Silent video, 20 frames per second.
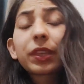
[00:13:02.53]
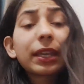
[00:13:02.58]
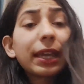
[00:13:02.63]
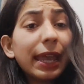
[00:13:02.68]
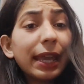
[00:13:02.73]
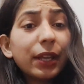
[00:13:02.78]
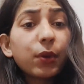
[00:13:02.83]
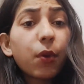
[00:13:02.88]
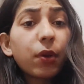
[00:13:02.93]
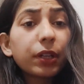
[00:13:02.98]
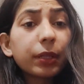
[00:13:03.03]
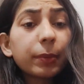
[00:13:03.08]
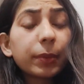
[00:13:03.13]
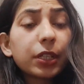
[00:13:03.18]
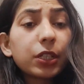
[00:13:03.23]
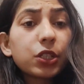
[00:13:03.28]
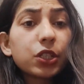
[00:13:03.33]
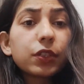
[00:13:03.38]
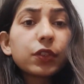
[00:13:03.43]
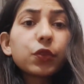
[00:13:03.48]
egg
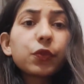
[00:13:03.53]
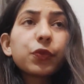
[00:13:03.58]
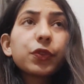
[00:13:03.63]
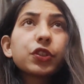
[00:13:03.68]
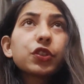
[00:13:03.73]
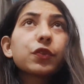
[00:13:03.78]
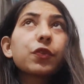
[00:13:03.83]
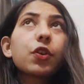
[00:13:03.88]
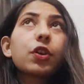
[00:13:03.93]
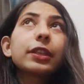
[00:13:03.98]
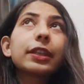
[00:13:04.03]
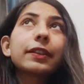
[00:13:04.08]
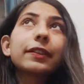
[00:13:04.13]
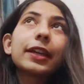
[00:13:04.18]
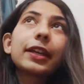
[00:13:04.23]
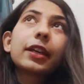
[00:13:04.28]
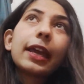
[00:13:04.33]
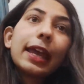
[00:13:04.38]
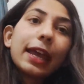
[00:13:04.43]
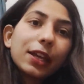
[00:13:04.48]
contamination. So first of all, there's
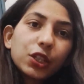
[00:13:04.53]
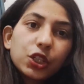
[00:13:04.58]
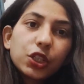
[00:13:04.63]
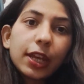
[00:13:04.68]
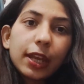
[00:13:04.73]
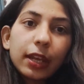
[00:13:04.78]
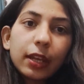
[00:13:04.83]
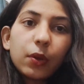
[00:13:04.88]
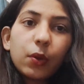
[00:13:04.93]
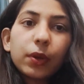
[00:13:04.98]
like eggshell.